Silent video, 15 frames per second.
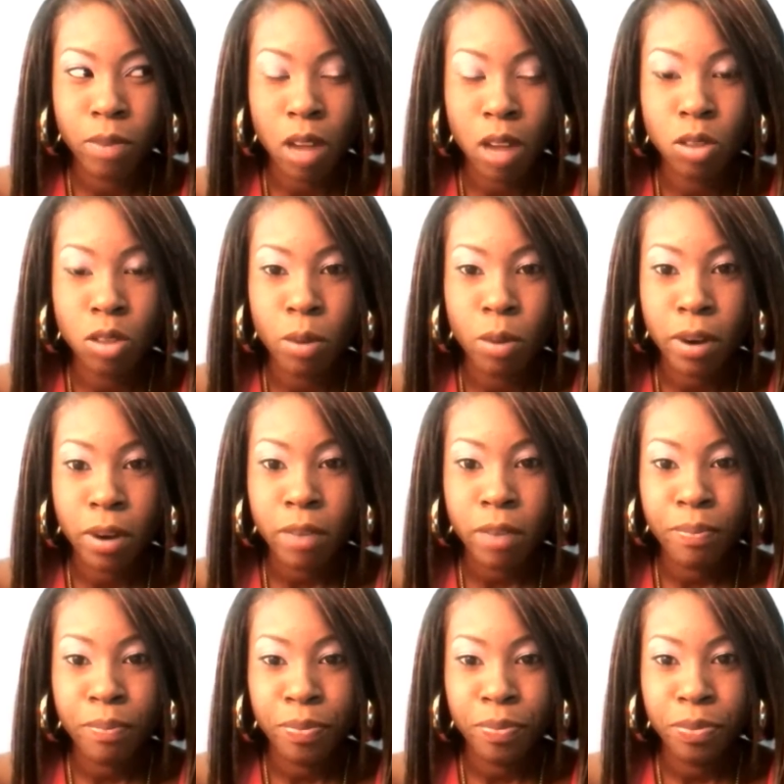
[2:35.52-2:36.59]
October?
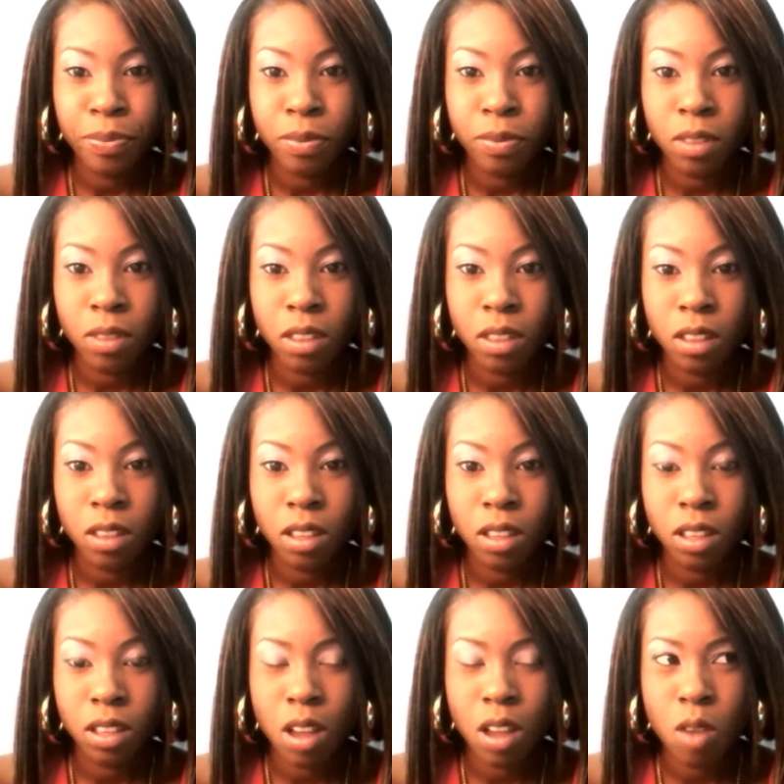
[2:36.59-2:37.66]

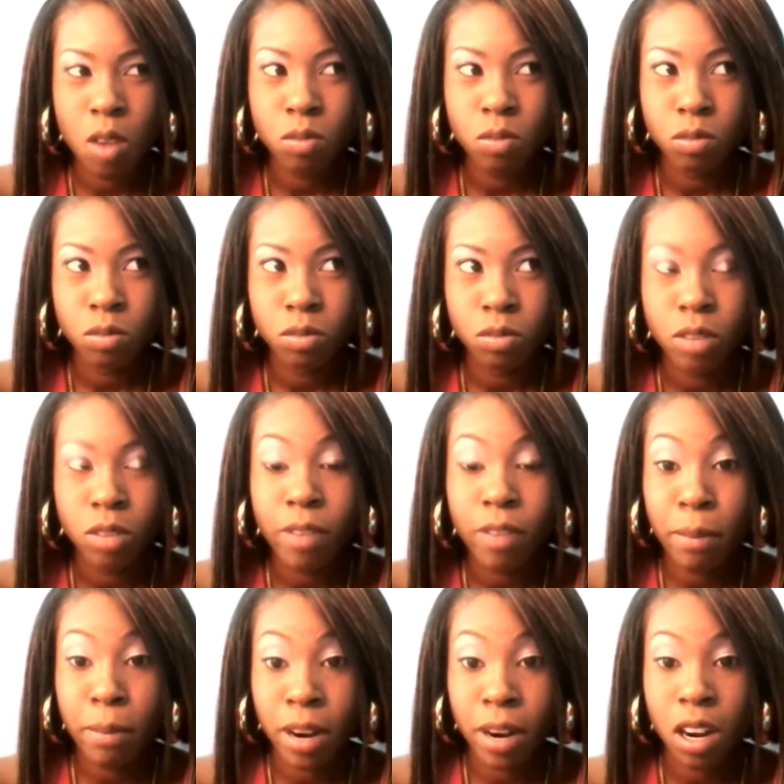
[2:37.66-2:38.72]
No,
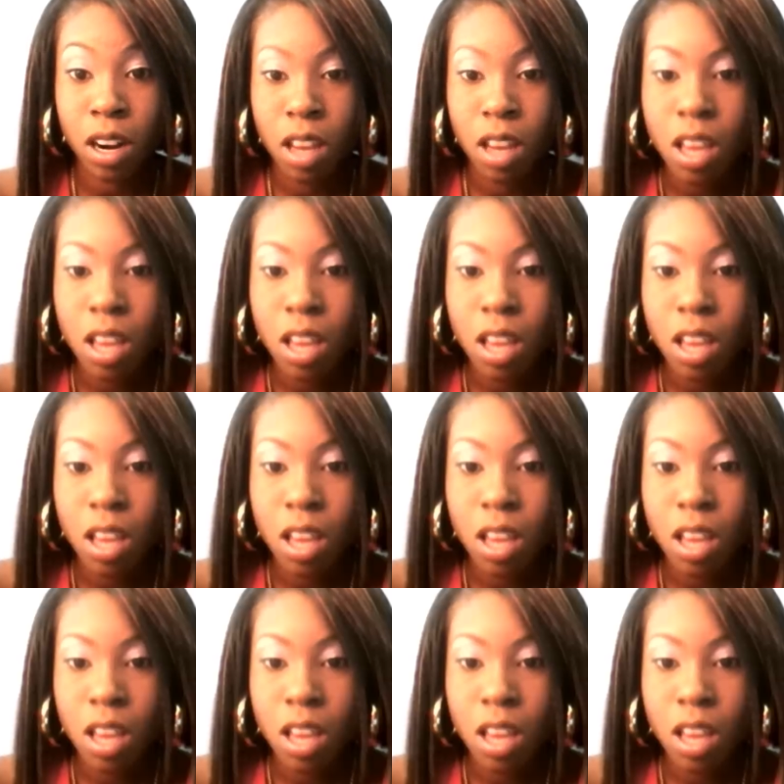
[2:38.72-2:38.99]
November.